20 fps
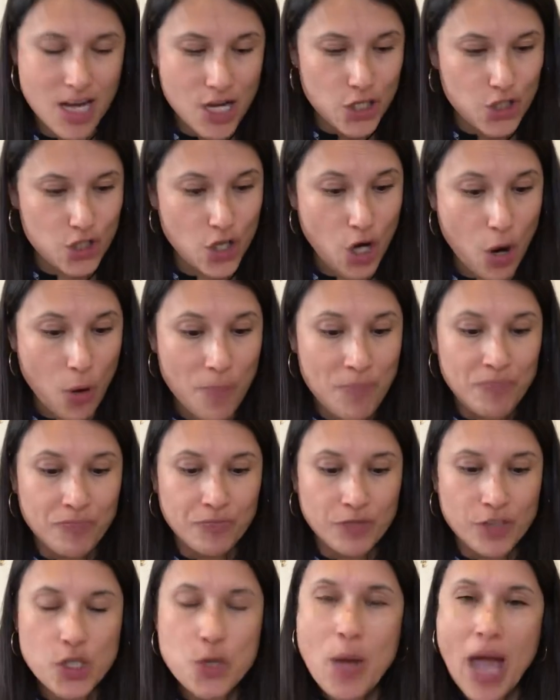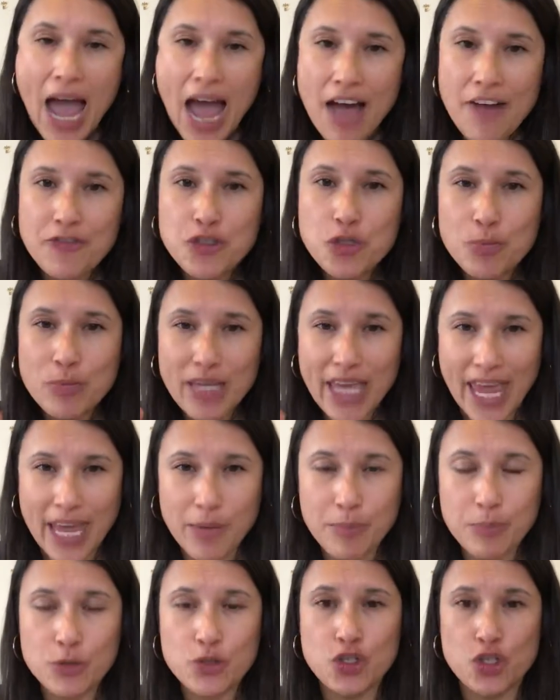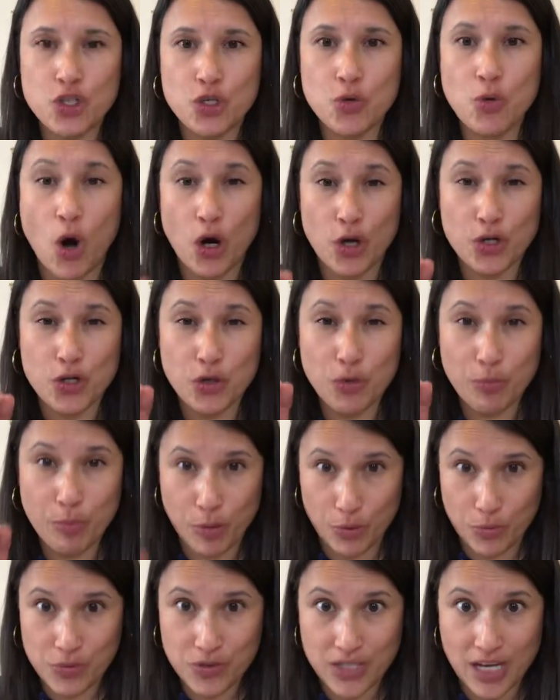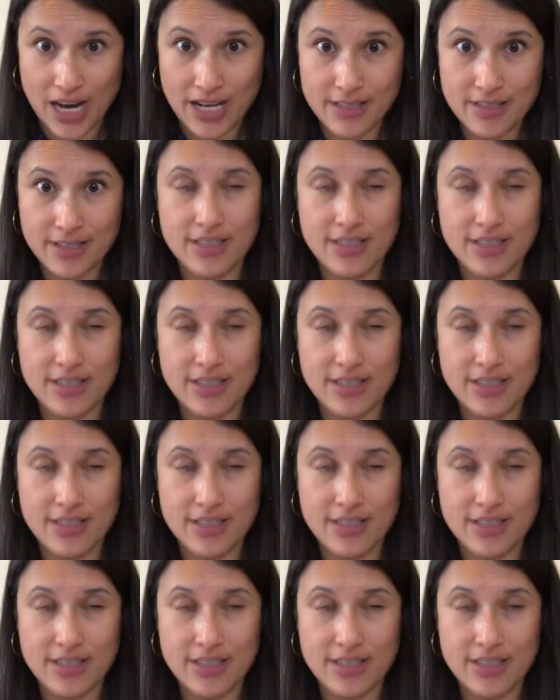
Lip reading: So you have to be able to argue both sides.